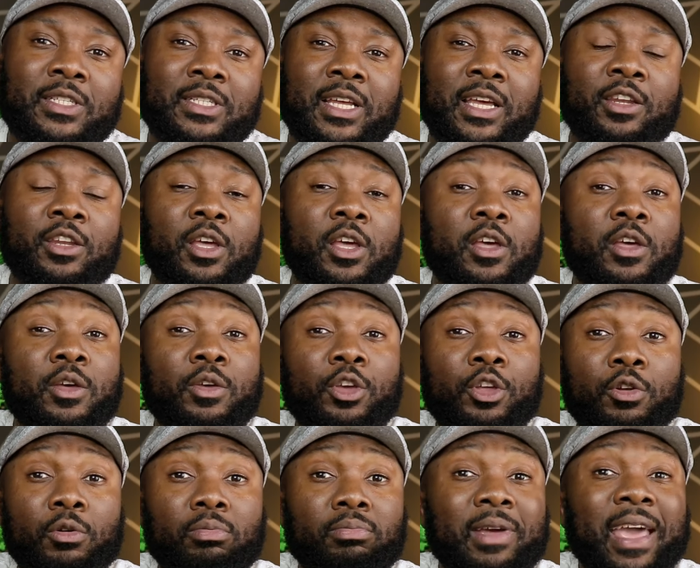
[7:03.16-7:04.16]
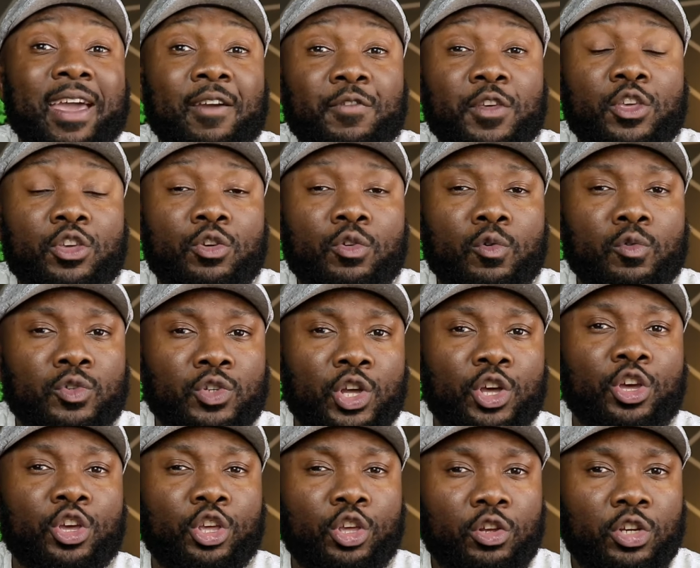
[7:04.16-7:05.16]
extent, heavy use,
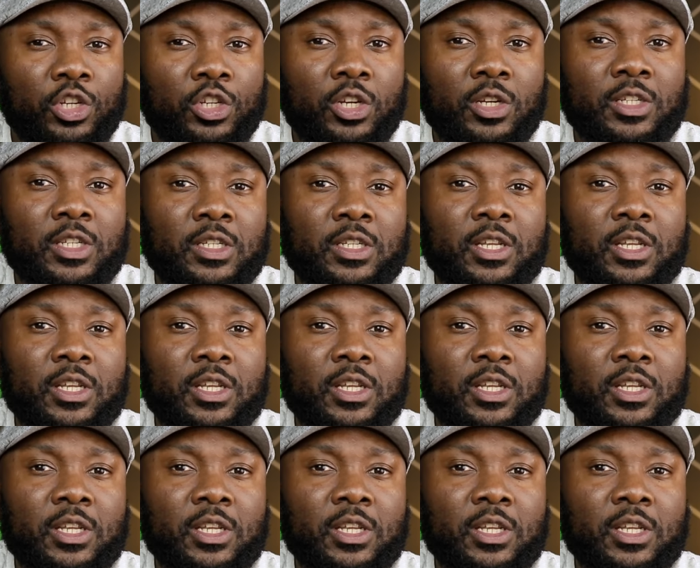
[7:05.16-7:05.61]
you should